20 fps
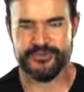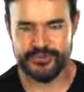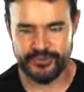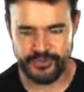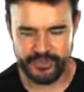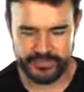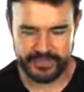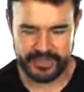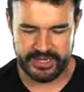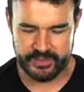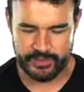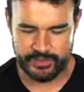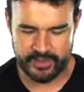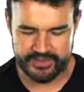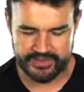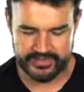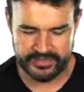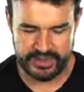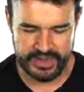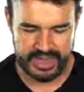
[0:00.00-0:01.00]
So
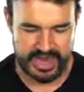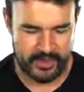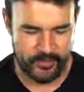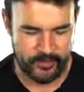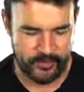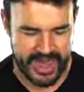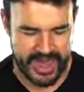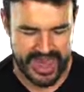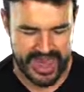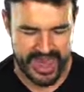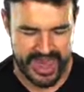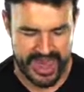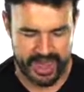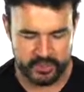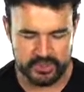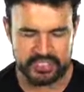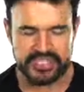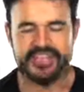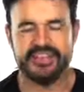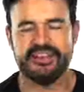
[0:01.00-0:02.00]
anyways,
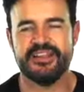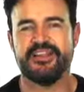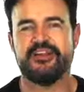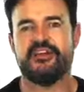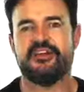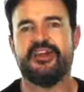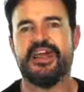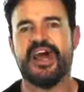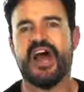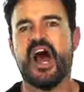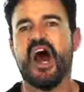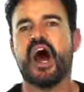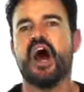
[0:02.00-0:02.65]
around, key letter